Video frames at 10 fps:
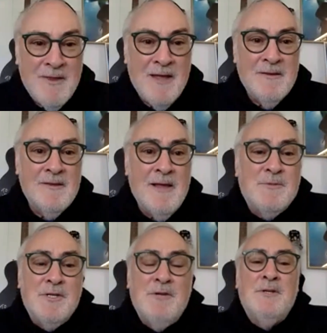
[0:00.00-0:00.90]
He says, I'm
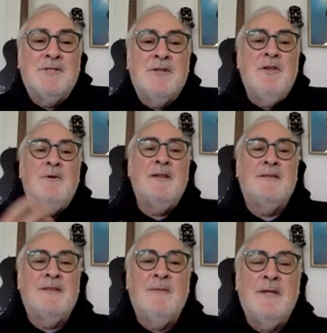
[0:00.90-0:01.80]
Jewish. Don't you want to
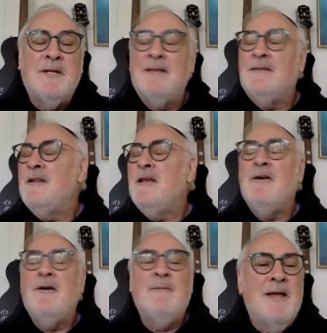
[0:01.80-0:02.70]
sell me? I said, no,
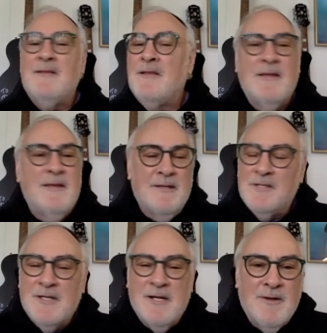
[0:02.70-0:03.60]
I'm not selling you the
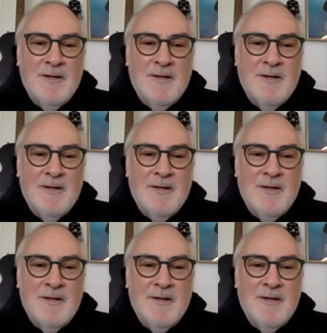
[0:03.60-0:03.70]
show.